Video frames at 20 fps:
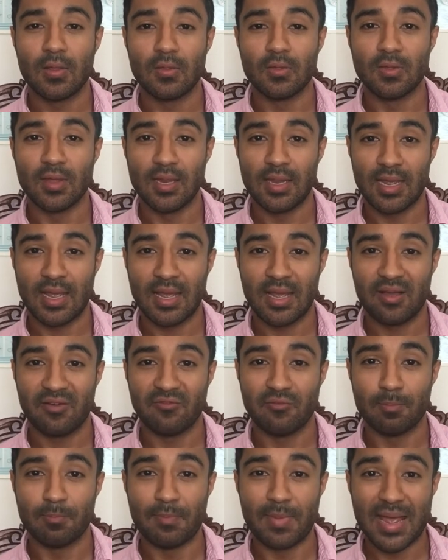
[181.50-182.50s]
They have
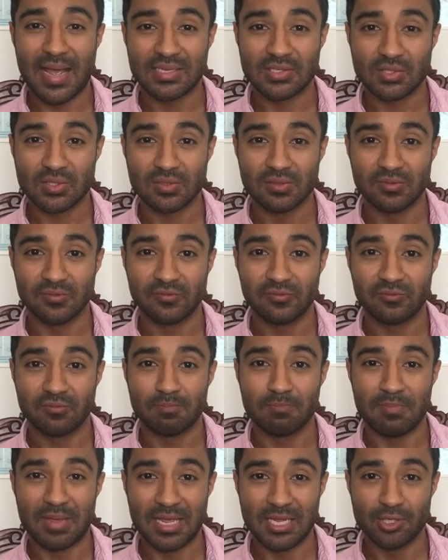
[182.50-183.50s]
massive,
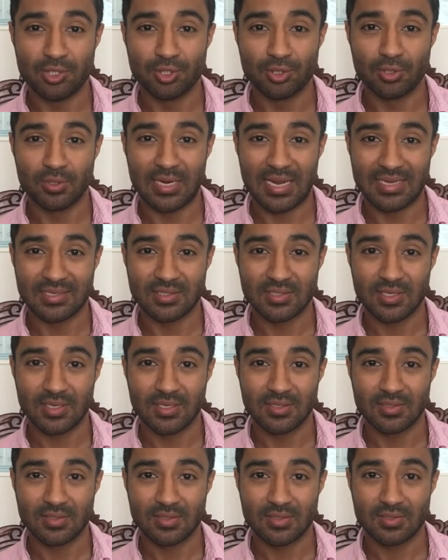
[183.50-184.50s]
major
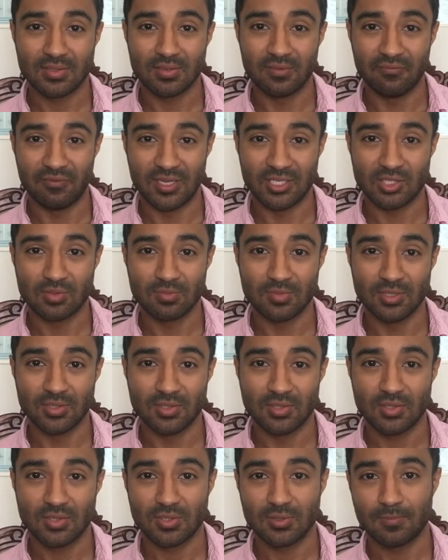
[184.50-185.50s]
assets,
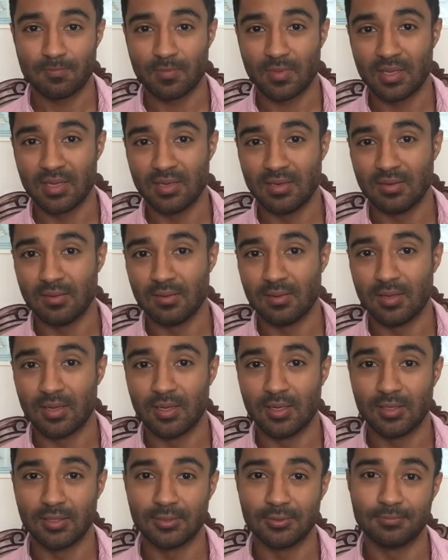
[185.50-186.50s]
investments in
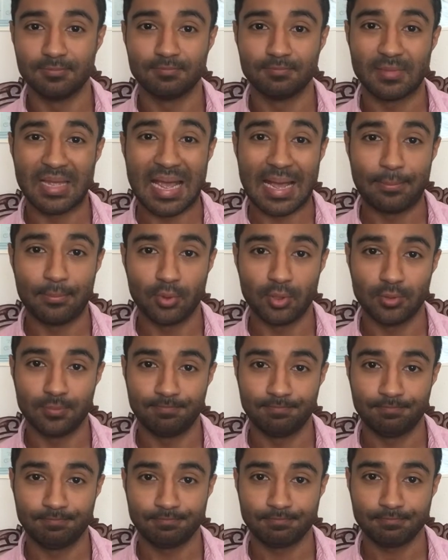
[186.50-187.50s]
Apple,
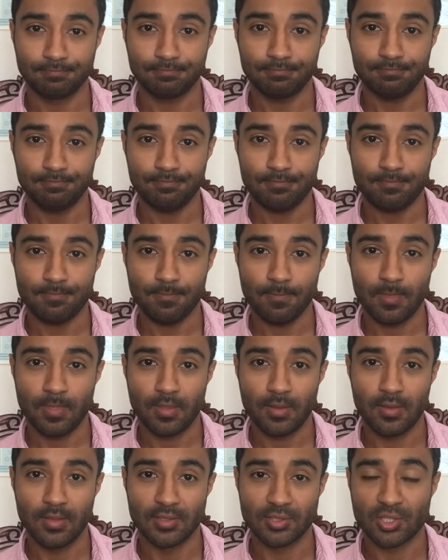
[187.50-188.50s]

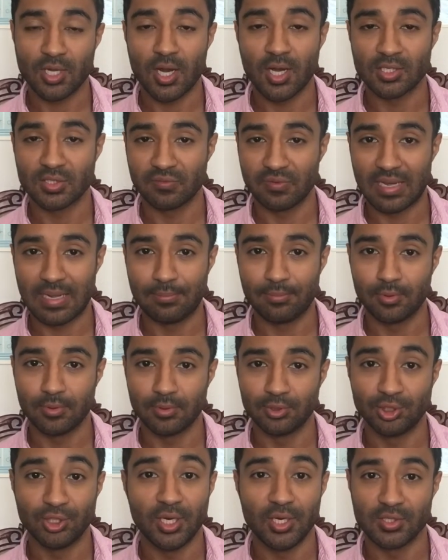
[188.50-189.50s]
and stocks of Apple,
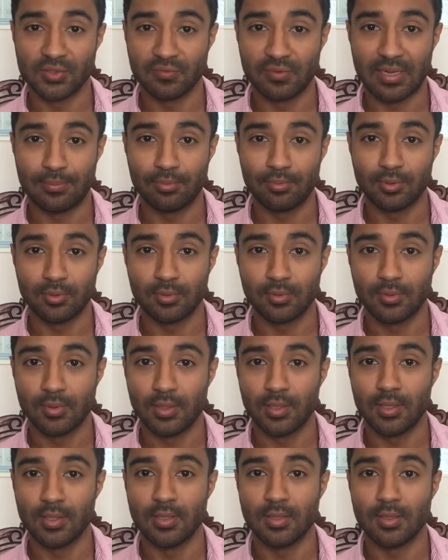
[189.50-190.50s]
and shares of Apple,
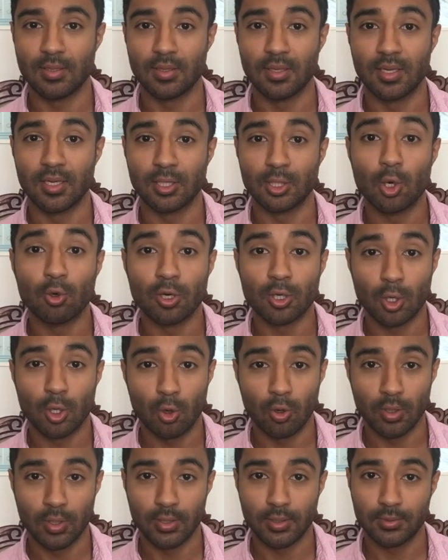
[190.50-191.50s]
and
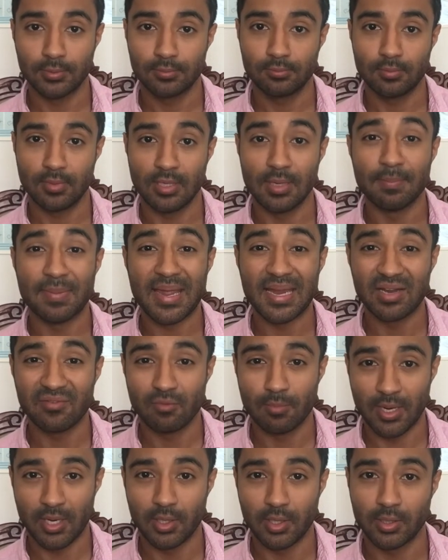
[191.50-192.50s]
Coca-Cola, and Bank of
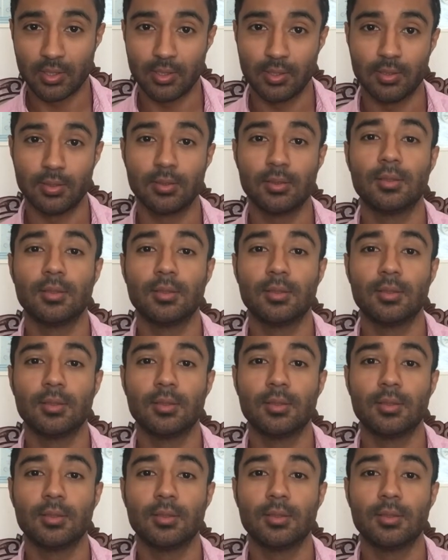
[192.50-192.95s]
America.